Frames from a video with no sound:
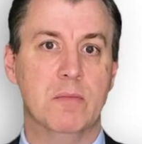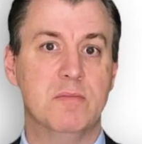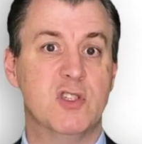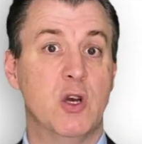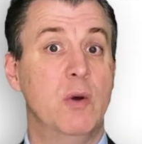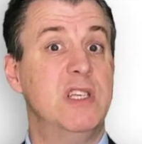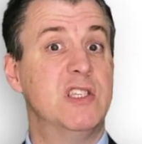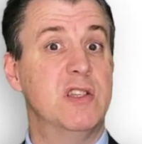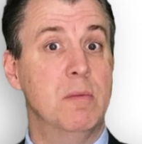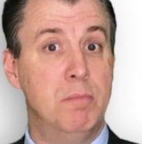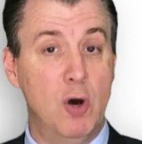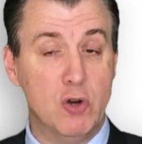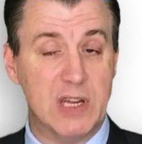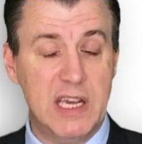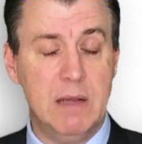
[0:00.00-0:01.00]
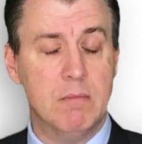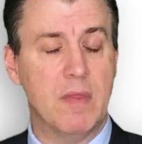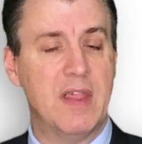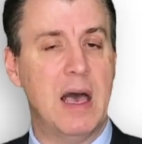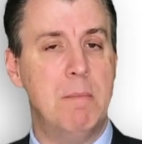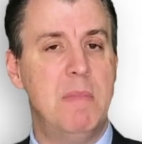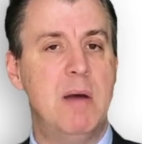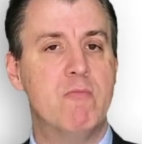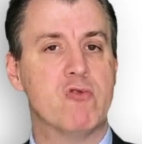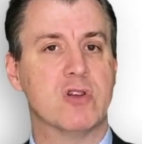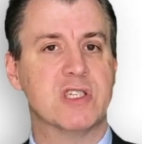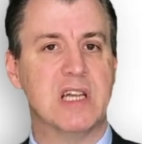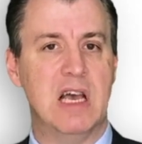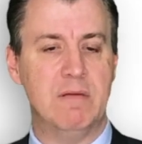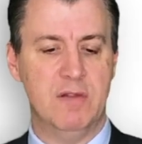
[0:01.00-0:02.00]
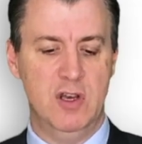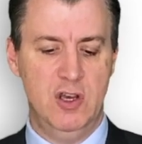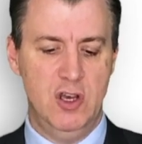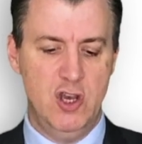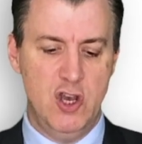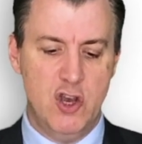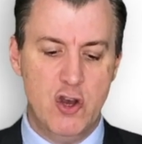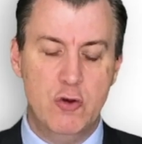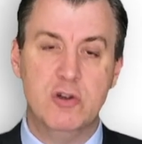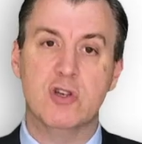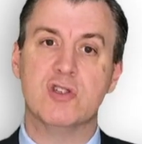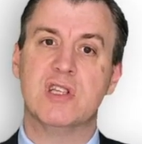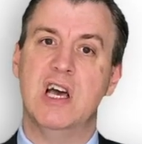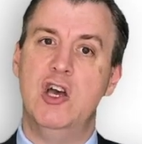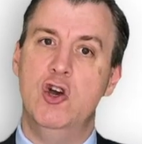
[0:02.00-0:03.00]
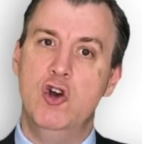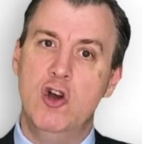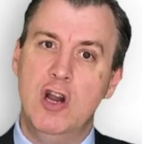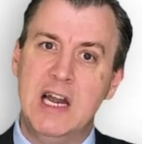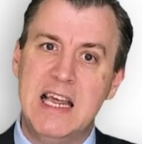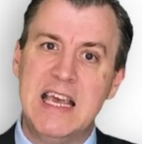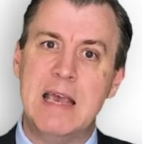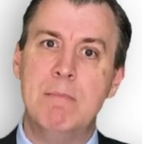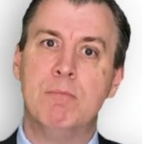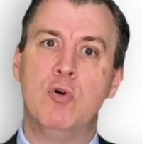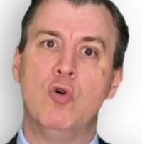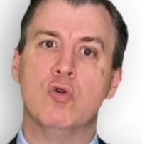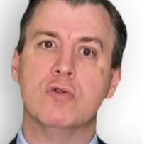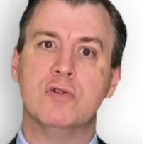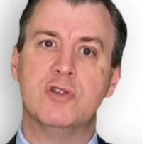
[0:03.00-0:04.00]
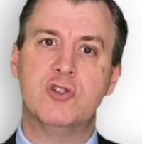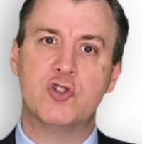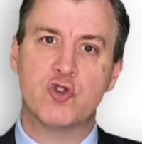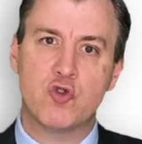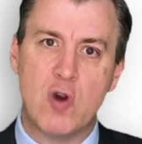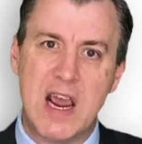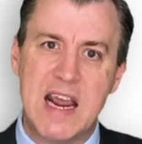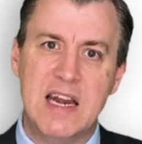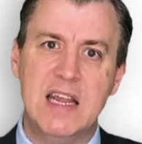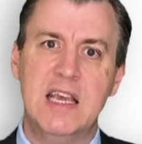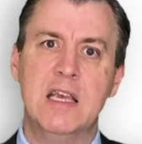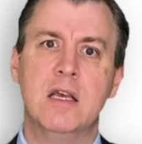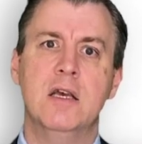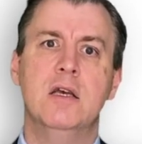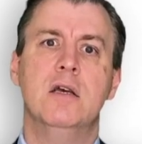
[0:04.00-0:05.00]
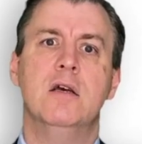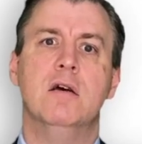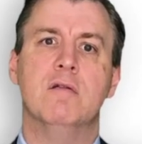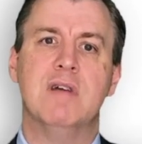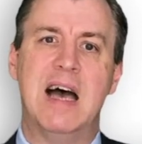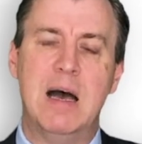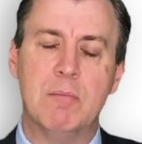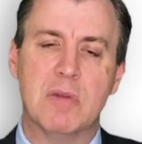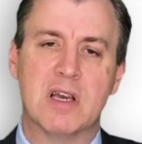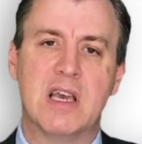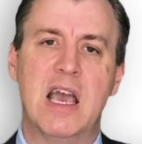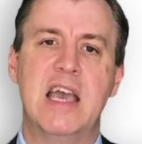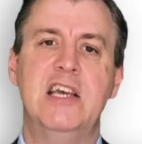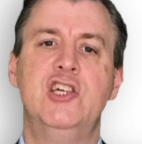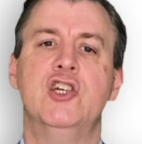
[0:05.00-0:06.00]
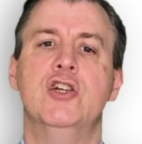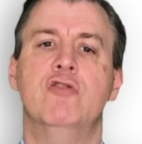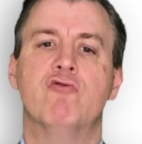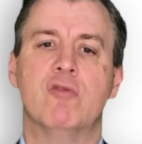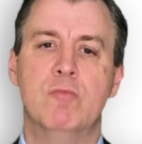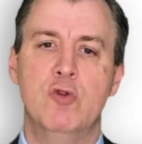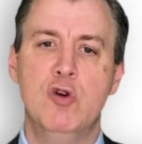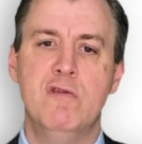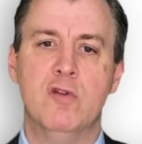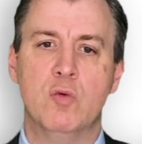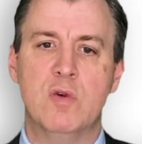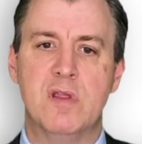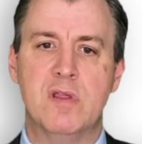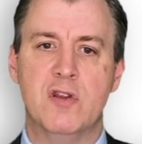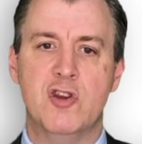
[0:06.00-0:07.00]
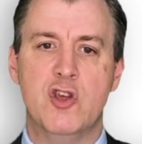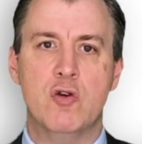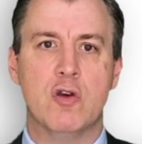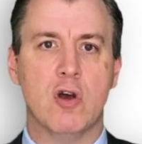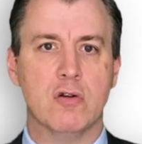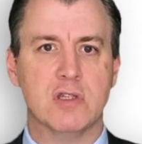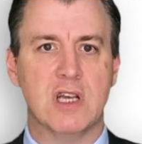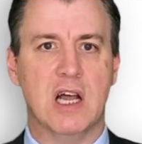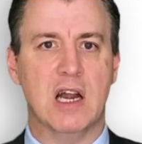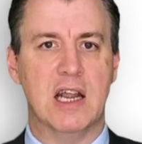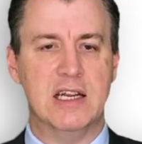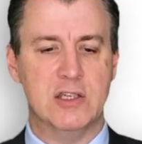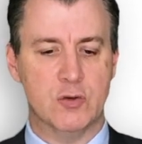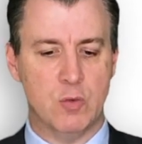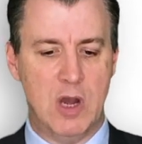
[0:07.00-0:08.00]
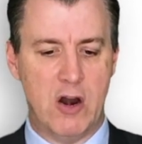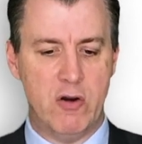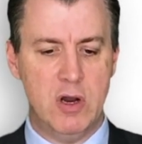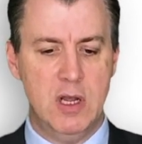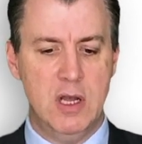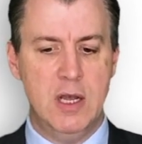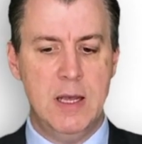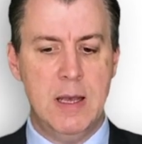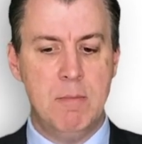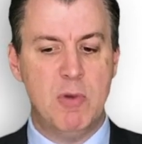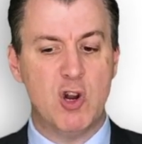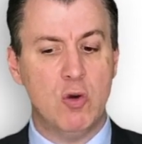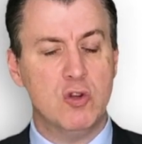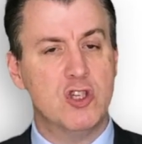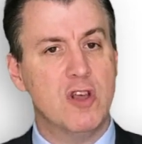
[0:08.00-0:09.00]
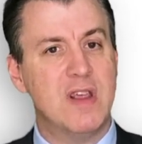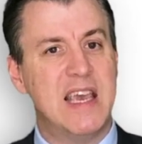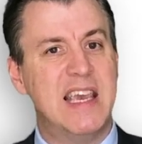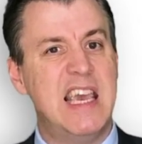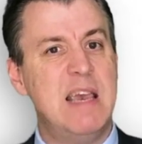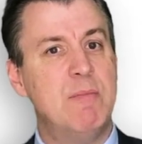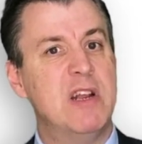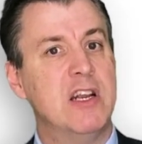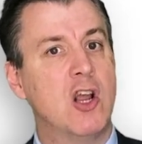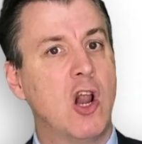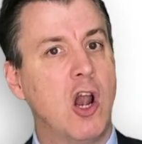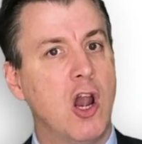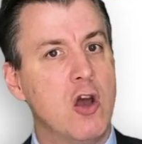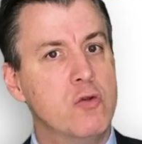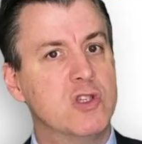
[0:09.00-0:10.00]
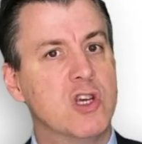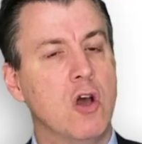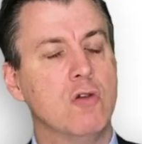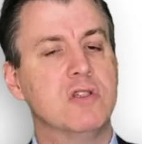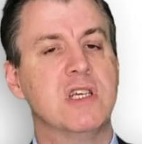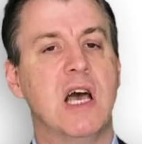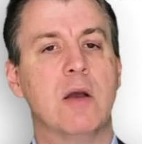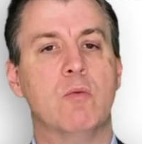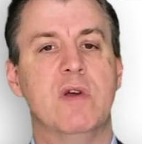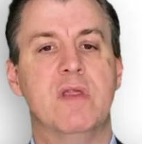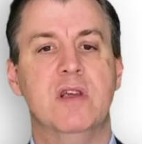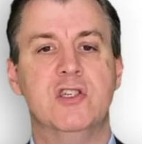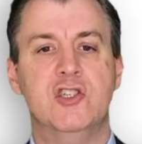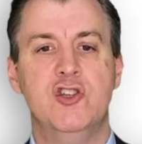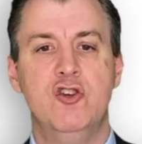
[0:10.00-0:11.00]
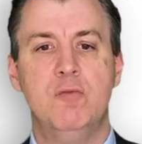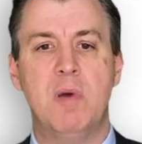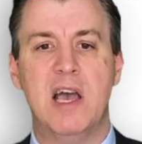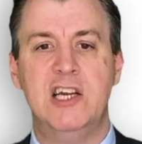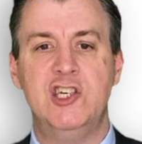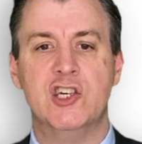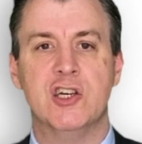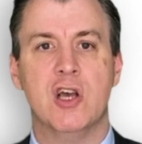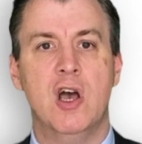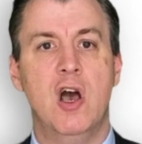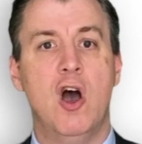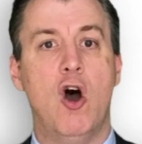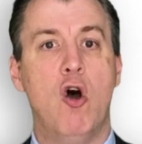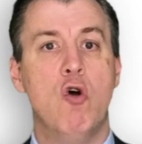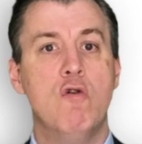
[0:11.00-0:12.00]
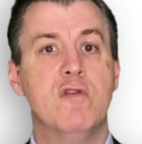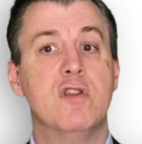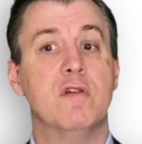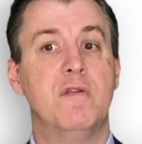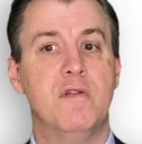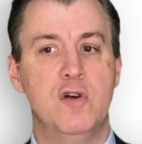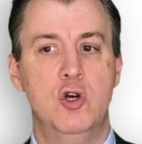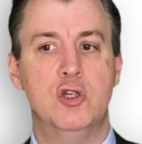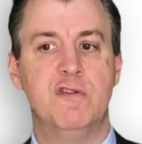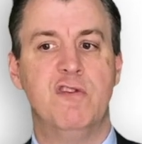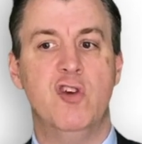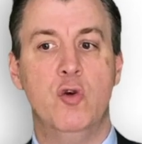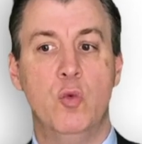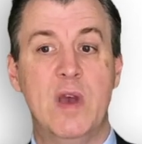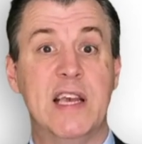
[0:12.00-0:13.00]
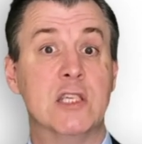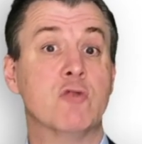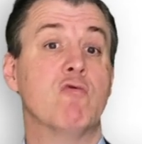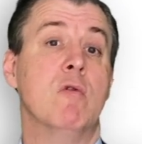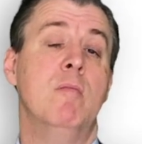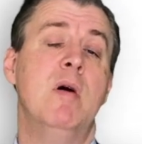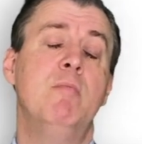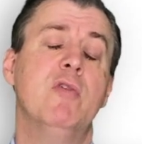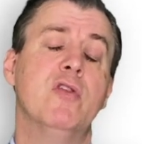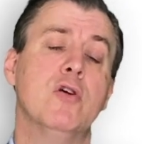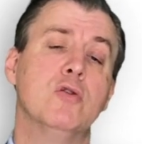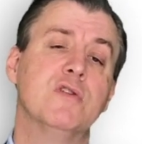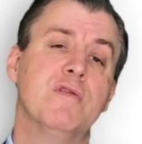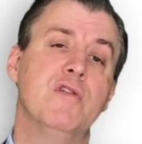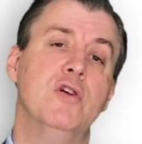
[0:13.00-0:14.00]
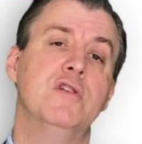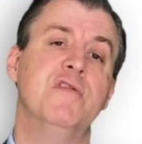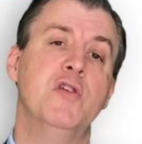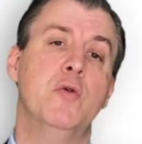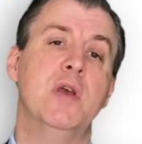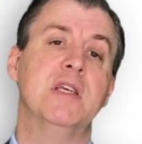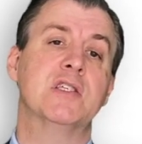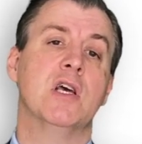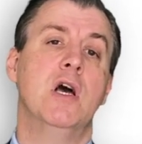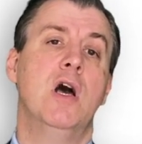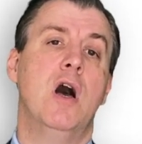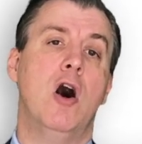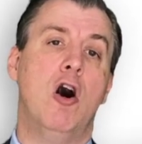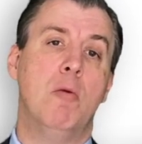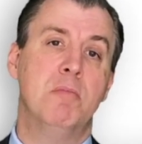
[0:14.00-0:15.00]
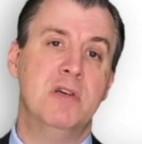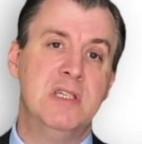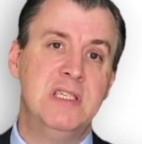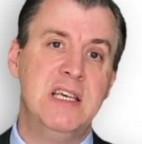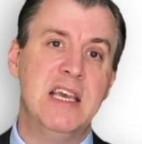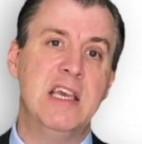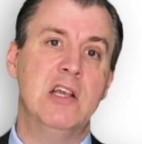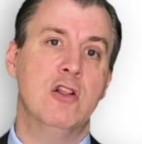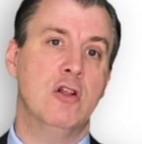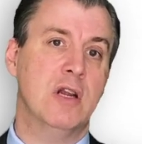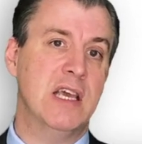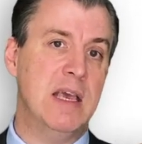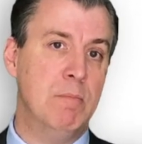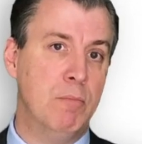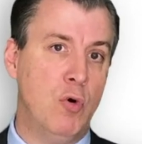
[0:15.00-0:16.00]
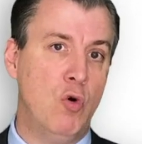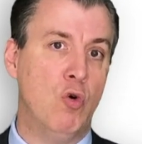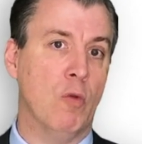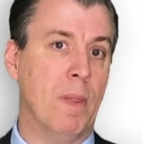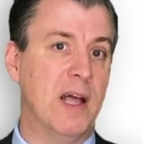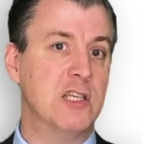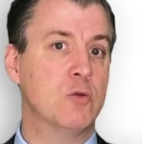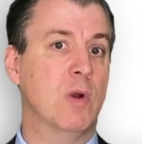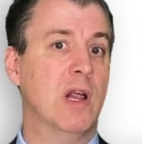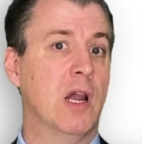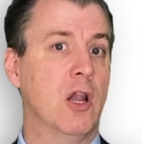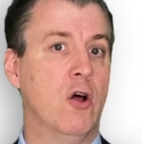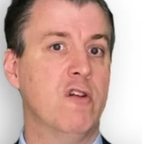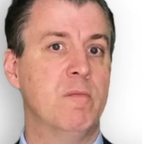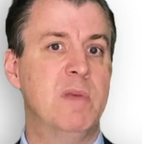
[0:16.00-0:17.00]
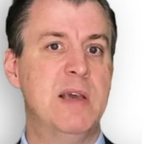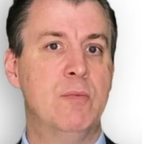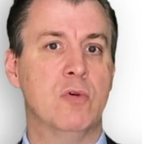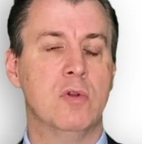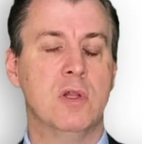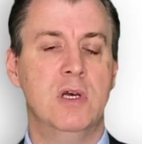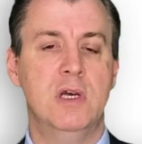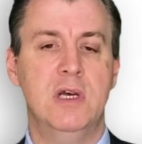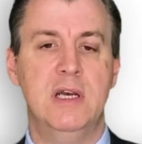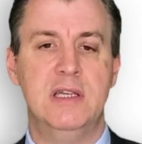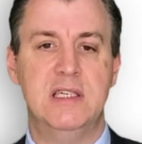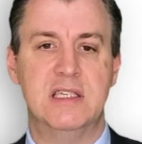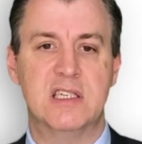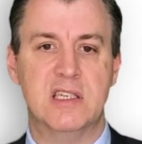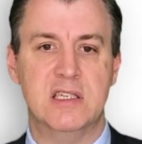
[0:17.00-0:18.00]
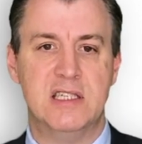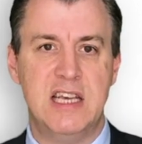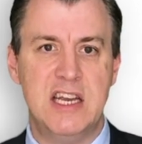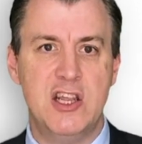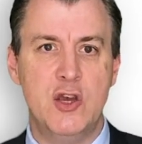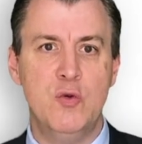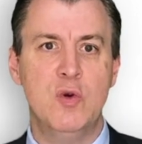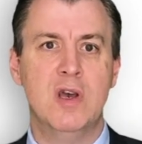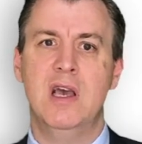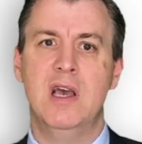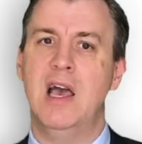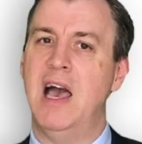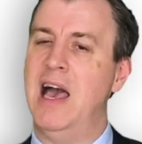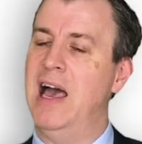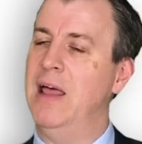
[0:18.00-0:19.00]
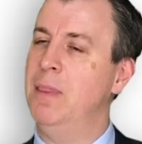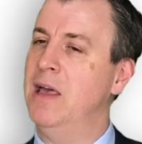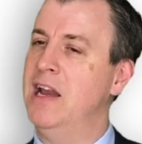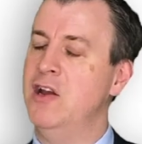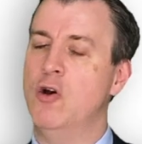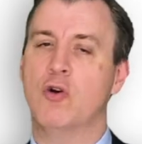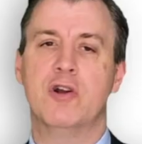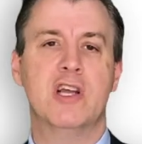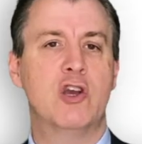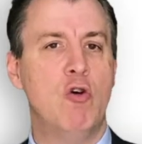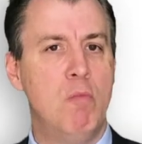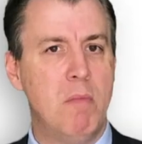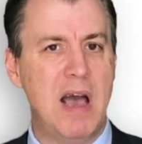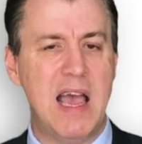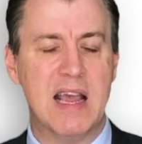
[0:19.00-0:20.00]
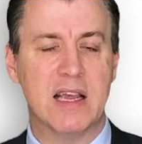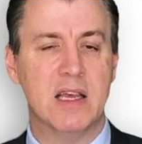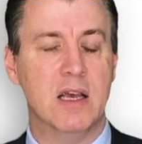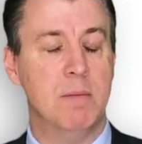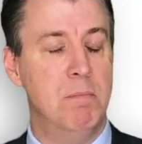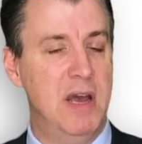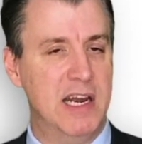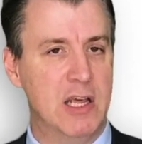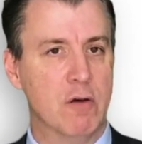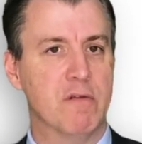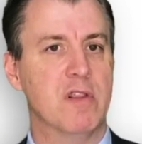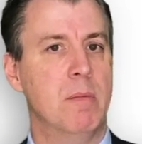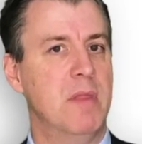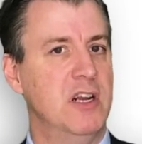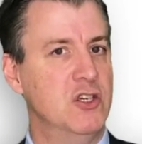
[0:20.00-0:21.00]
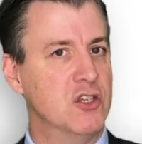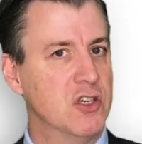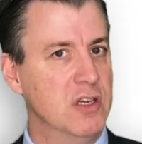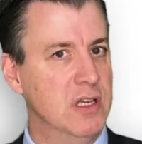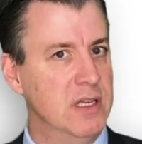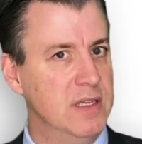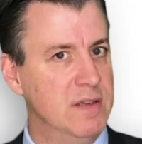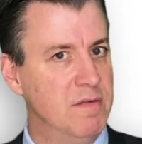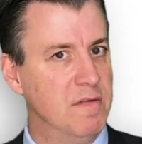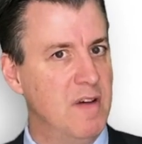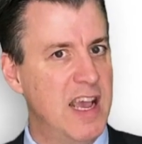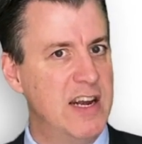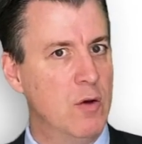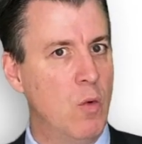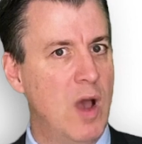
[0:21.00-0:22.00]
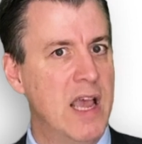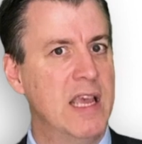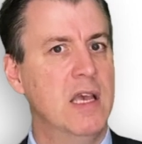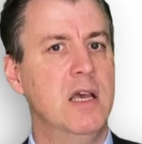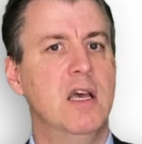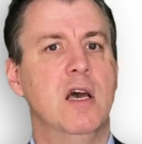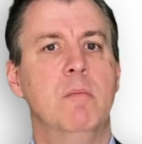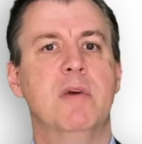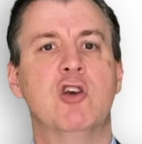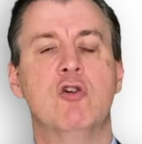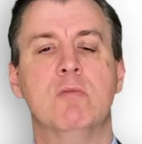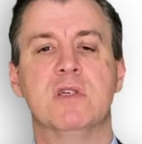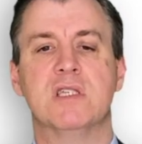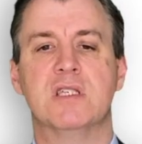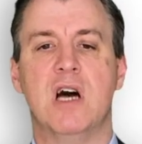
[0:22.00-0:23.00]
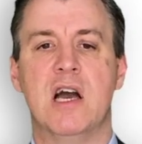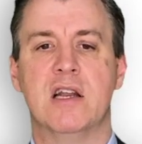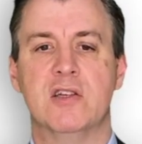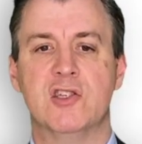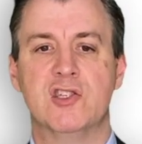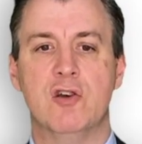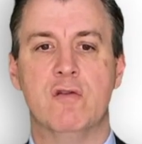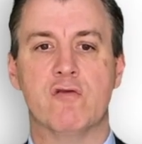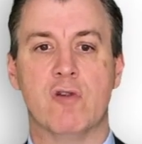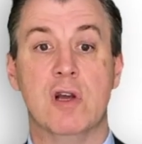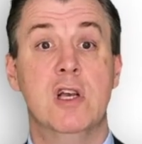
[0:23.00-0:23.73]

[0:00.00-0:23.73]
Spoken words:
So it's the buddy, that member of staff, who does that early important training of application and removal with the new contact lens wearer, but also they keep in close contact with this new patient over the first few weeks. Remember, those first few weeks are particularly important. That's when a lot of people discontinue and they're not going to come back, many of them. They're just going to fade away and become a silent sufferer.